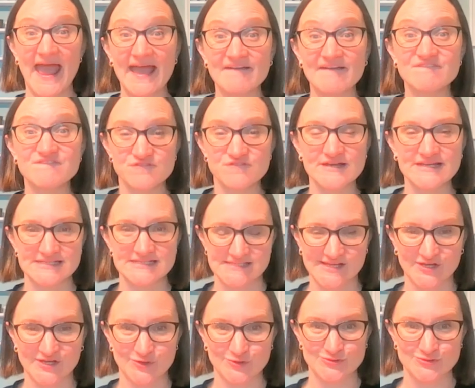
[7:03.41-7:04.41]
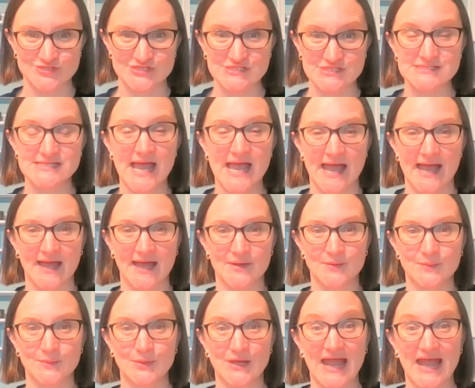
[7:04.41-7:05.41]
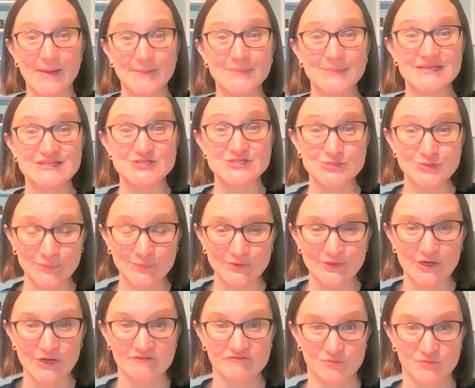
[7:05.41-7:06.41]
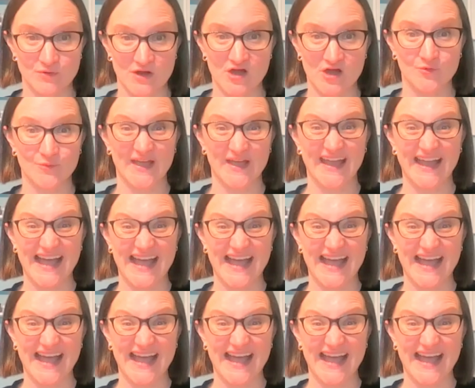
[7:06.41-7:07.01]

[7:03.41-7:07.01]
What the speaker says: every single step can be super overwhelming